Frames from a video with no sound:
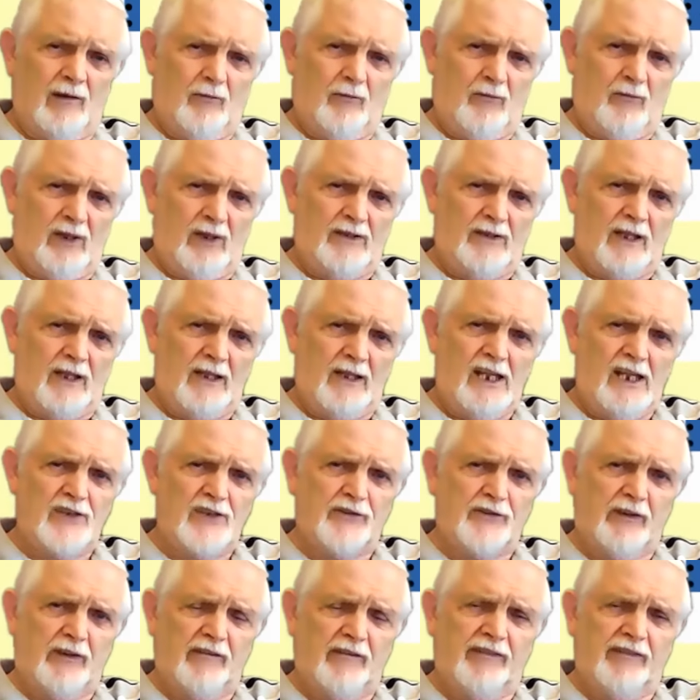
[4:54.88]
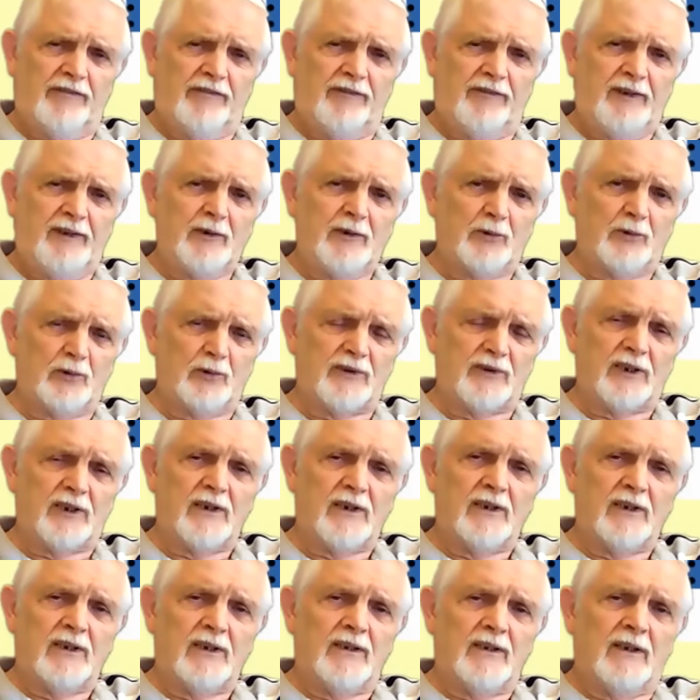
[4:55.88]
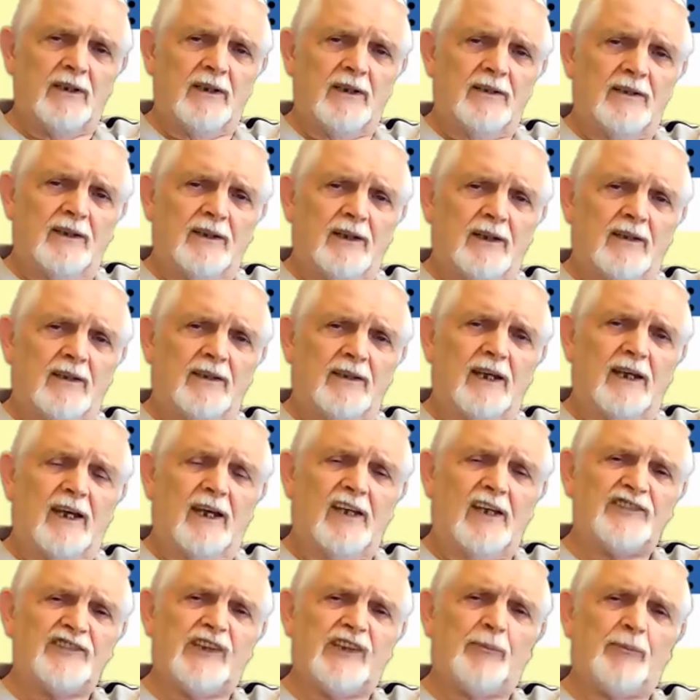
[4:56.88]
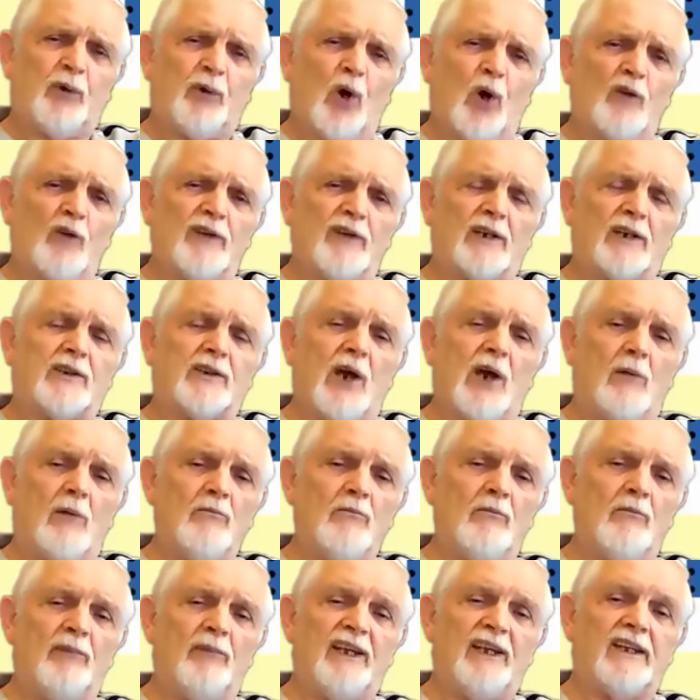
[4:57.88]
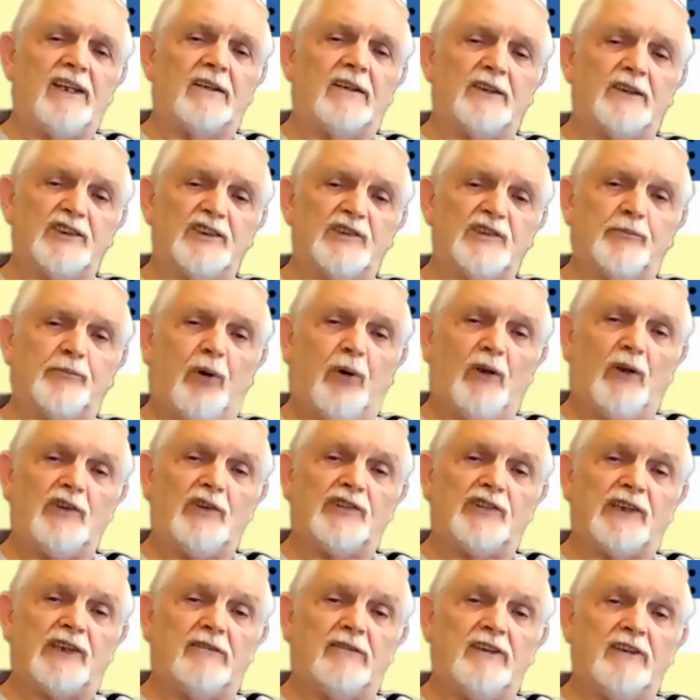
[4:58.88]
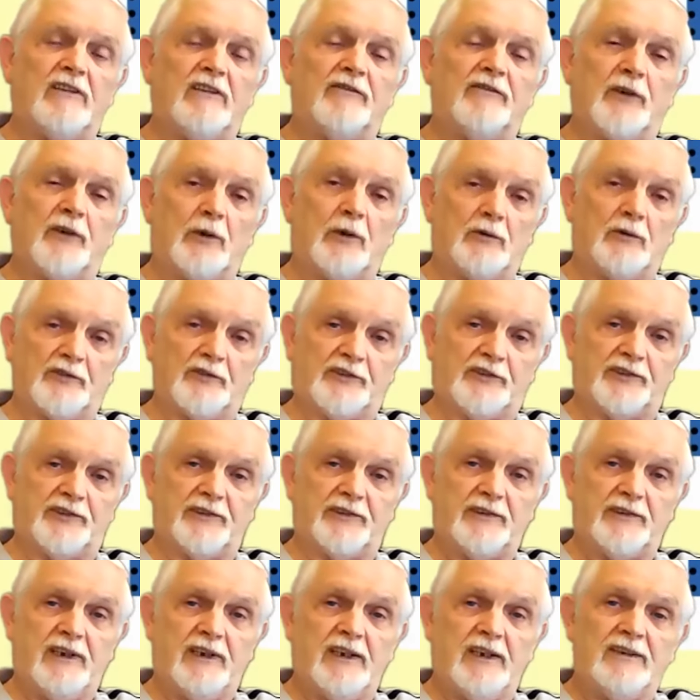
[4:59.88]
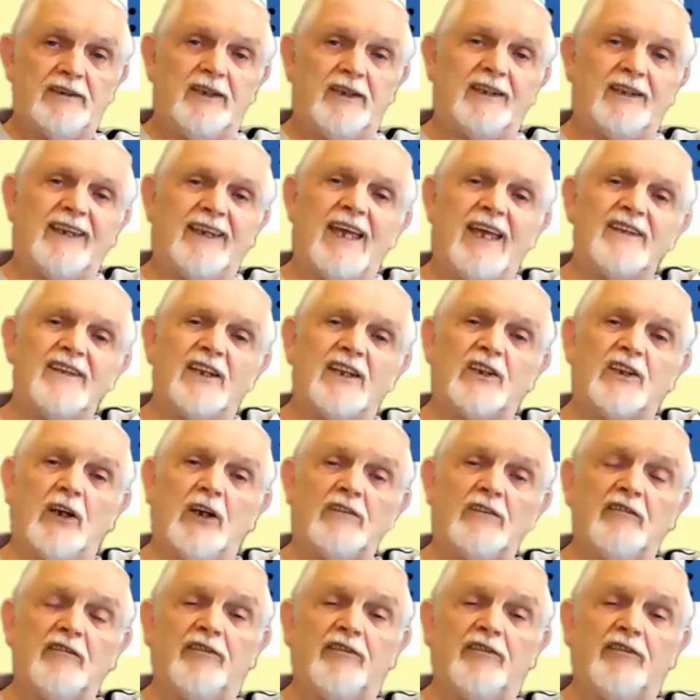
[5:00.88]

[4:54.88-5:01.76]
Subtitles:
electric field that has to be overcome by at least 0.7 volts to get the current